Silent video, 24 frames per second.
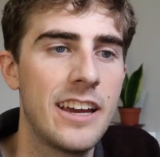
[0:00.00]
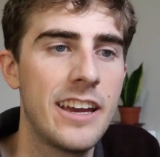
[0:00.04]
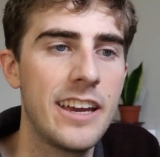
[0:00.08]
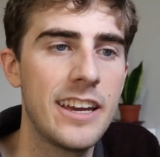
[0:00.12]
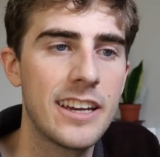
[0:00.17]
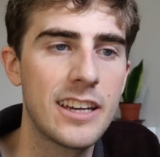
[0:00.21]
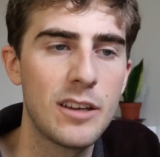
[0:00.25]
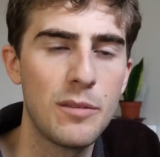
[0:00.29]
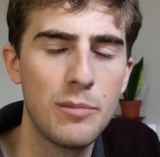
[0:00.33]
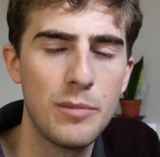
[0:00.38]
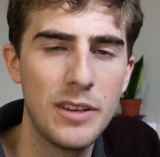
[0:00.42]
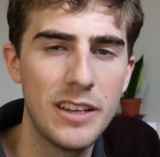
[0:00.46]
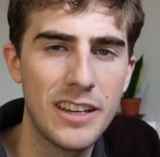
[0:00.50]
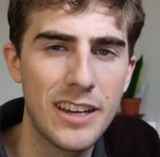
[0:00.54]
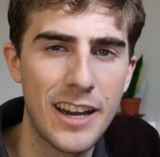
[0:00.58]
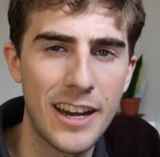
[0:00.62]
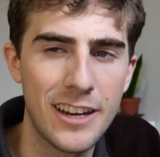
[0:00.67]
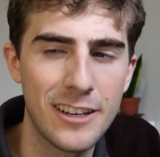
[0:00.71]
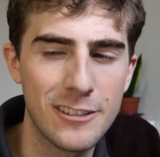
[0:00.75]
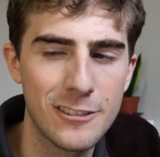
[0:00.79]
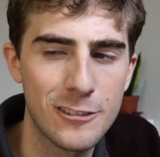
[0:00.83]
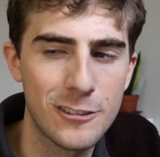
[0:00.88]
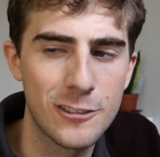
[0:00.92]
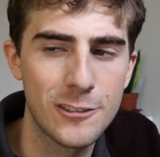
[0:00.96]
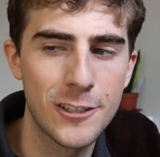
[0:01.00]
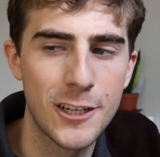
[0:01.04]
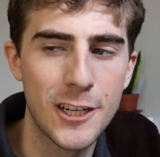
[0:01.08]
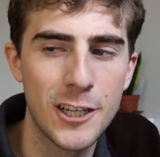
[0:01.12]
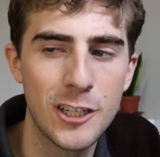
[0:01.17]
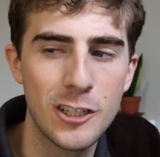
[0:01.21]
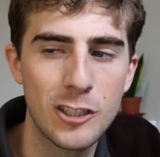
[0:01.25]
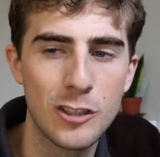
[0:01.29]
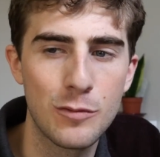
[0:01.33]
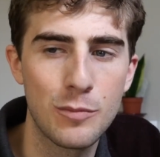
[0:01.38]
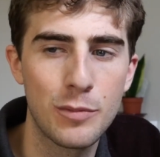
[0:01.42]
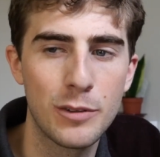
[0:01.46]
It can be kind of
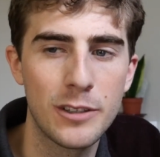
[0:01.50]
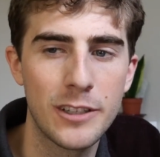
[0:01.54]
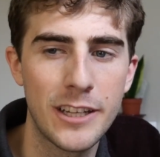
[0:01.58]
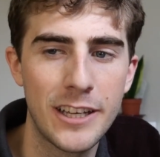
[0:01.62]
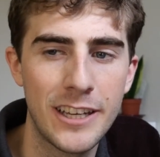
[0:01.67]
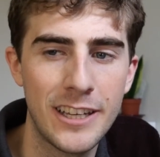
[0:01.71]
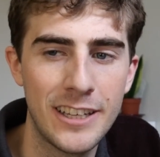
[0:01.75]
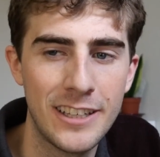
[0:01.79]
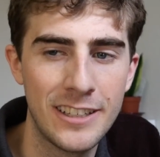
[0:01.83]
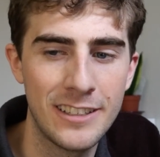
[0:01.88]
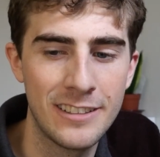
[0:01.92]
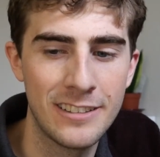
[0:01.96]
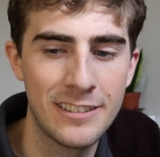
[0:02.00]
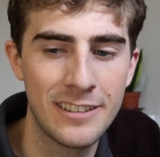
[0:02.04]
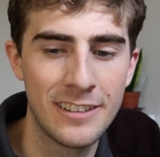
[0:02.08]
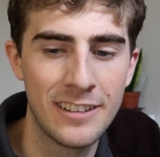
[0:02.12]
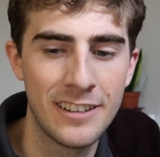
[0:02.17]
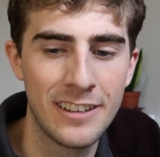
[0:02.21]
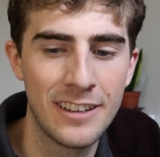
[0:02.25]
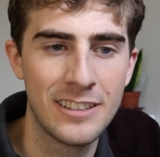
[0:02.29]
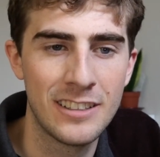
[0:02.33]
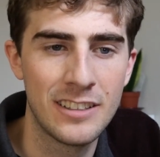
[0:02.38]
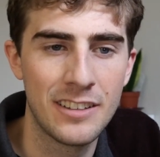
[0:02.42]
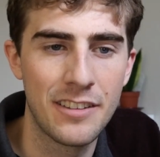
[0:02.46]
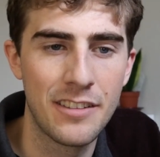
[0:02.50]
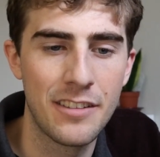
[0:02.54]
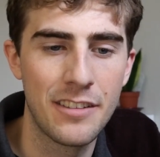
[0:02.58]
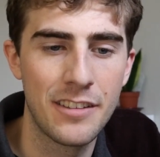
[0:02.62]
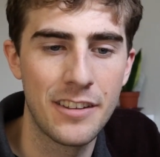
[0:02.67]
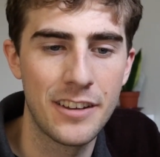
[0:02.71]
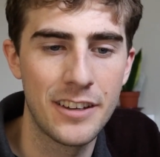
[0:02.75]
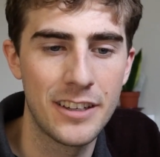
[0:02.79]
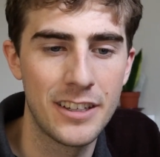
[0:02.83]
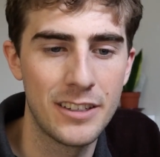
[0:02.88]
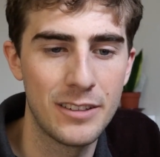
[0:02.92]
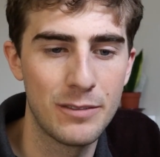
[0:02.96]
strange playing
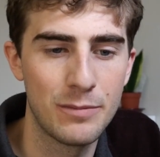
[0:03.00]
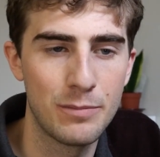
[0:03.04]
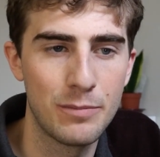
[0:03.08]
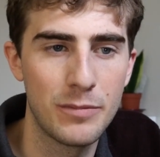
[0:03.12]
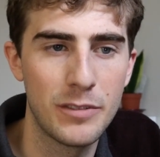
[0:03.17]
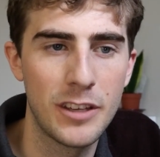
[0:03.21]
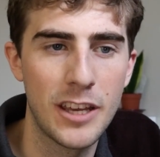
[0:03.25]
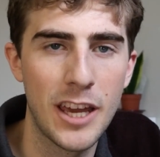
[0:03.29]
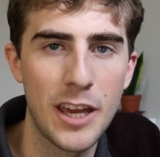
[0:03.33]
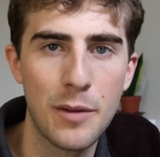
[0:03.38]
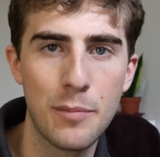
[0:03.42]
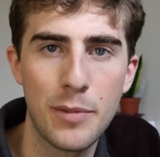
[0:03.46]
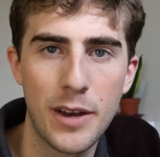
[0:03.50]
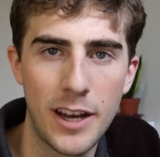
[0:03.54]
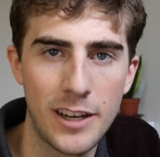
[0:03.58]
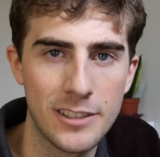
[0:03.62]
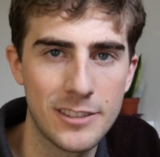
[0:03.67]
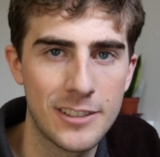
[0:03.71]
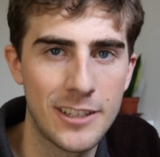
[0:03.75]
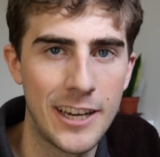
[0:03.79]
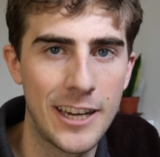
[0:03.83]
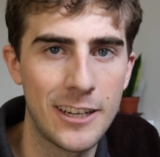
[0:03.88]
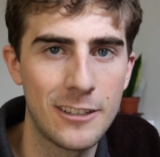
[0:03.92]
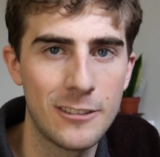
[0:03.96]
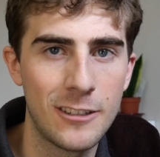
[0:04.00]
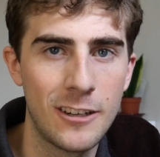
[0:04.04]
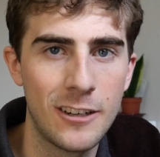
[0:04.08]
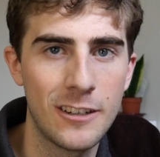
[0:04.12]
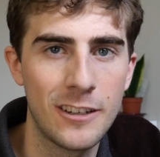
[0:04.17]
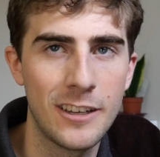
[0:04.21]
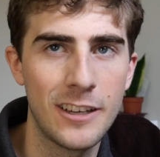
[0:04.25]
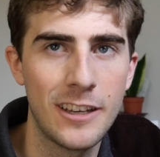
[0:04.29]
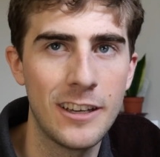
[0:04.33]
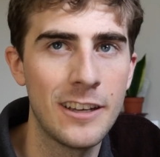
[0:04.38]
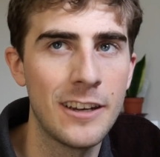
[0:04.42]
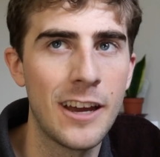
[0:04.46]
the Game Pass
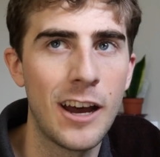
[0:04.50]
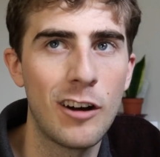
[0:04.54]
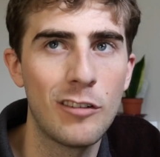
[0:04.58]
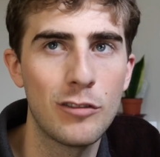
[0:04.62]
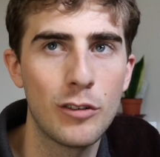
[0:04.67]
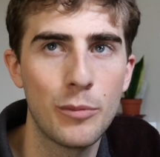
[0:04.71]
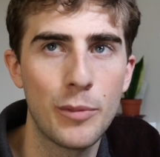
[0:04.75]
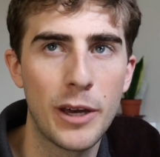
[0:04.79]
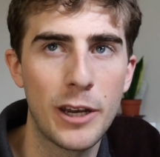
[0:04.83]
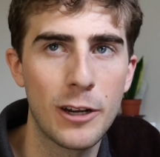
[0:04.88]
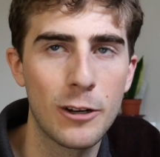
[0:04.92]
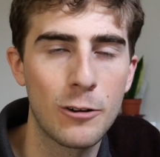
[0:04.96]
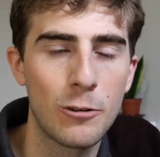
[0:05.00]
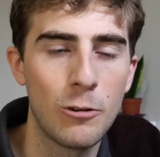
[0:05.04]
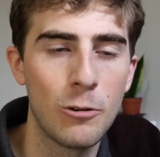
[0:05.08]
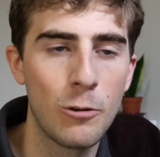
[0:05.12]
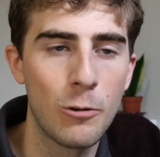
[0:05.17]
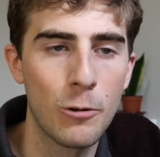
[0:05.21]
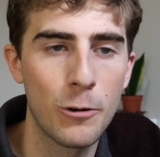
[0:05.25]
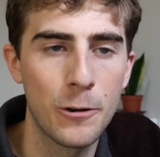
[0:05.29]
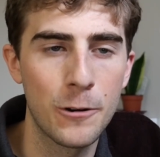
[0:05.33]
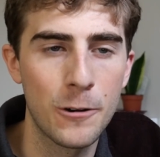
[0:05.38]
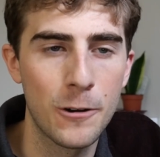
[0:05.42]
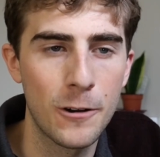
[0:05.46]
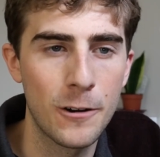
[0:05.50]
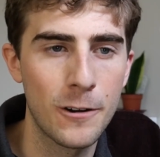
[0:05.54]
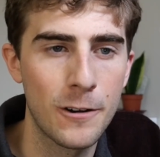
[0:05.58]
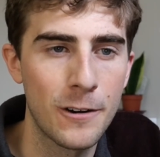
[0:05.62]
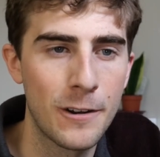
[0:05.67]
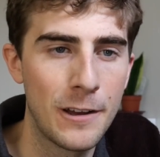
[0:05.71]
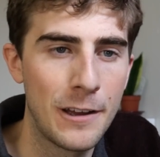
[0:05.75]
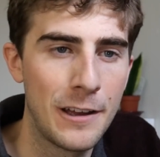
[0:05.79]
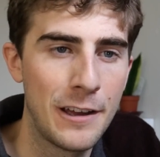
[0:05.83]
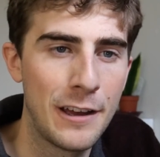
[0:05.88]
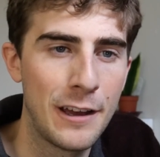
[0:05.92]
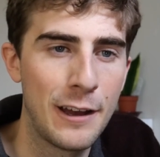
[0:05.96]
catalog in alphabetical
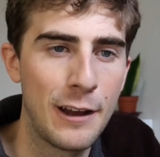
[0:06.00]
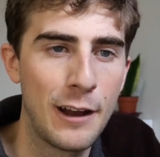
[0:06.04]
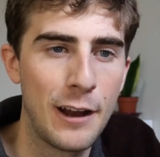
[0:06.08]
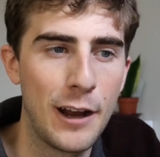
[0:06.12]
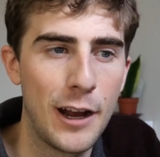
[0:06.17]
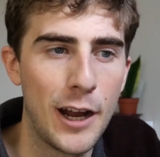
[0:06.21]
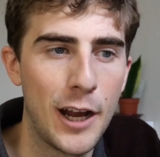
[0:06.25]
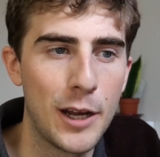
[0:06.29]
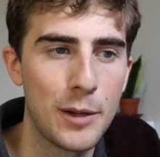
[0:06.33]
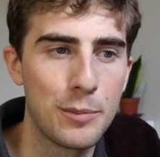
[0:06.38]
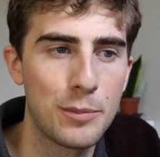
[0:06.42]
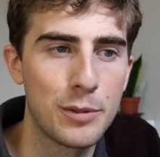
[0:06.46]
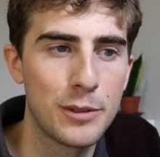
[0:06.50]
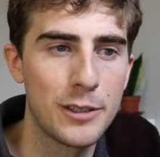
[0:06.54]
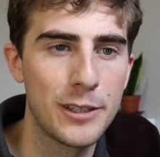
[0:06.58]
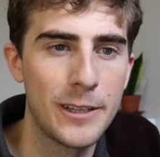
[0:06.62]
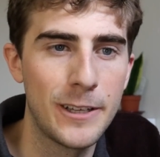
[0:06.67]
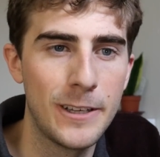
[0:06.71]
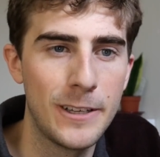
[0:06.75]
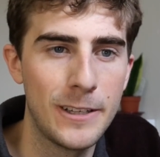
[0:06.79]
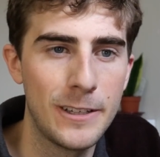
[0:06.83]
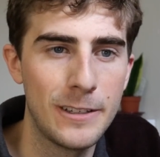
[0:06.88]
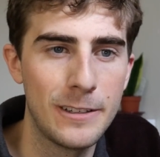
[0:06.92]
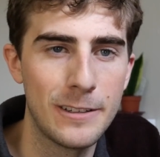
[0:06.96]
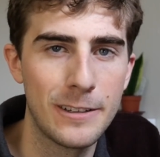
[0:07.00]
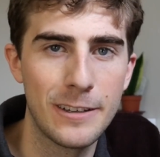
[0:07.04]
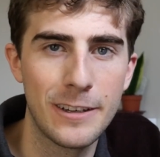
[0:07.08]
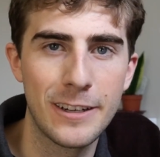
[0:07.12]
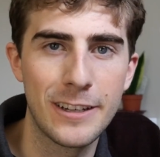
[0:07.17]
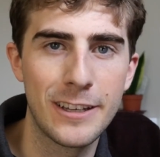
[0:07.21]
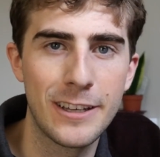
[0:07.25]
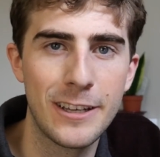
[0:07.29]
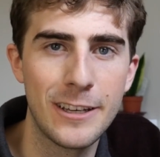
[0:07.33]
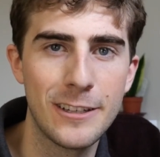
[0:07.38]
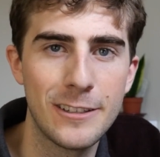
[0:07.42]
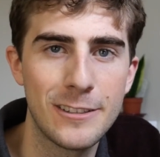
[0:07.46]
order I played a
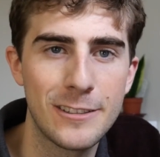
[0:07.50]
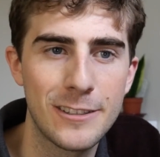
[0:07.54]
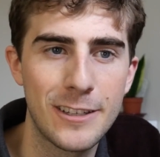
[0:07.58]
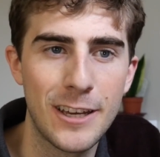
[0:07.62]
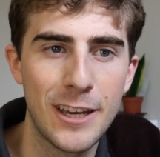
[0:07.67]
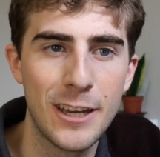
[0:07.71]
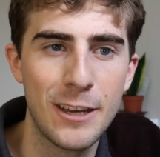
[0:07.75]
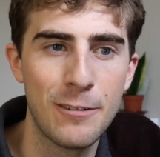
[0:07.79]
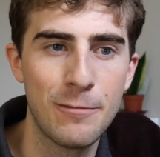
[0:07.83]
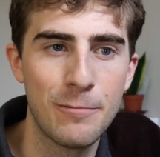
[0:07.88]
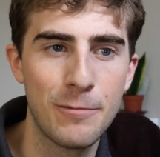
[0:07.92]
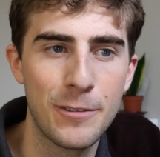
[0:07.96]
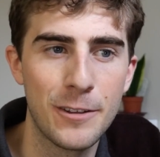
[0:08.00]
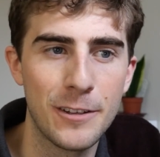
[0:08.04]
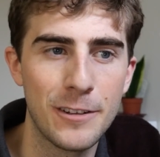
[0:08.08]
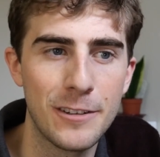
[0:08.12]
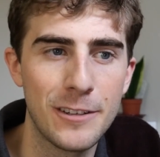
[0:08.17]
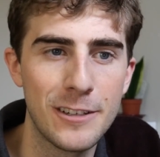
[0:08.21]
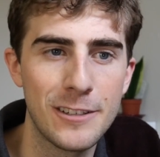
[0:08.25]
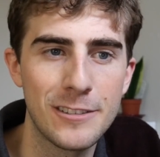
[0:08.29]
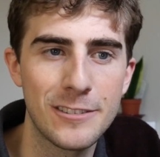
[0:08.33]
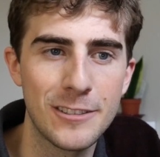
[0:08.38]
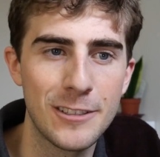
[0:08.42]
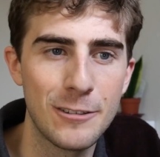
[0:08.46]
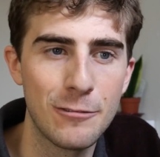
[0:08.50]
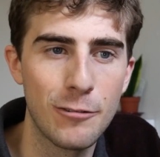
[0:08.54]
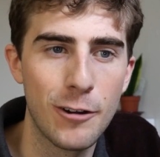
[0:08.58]
kids game, the Disney